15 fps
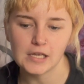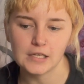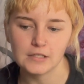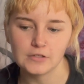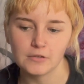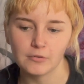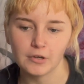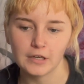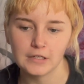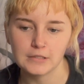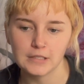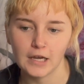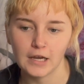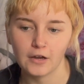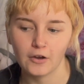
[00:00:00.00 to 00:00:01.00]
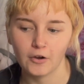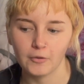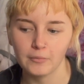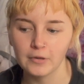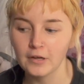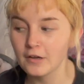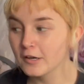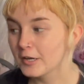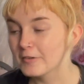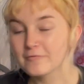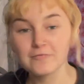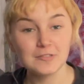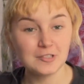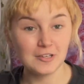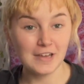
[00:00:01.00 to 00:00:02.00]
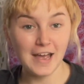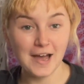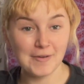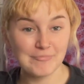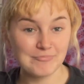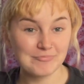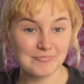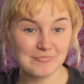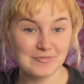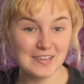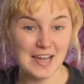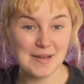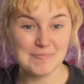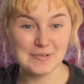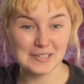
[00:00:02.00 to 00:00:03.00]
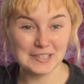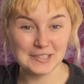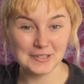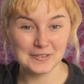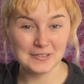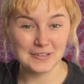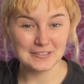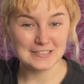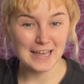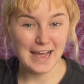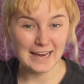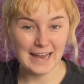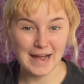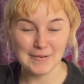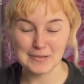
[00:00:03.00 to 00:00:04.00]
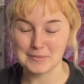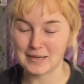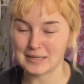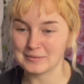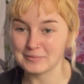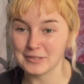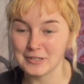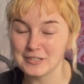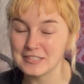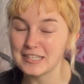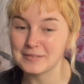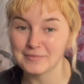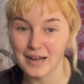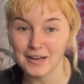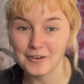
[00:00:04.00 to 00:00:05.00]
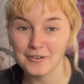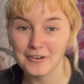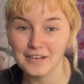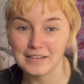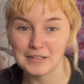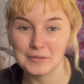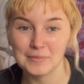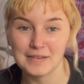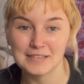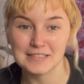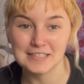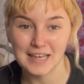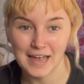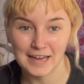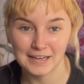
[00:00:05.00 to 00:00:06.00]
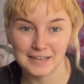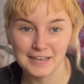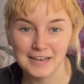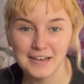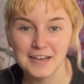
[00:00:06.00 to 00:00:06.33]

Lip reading: it, so I'm going to stay home. So yeah, I'm bringing you along to hang out with me because I might go a little bit insane.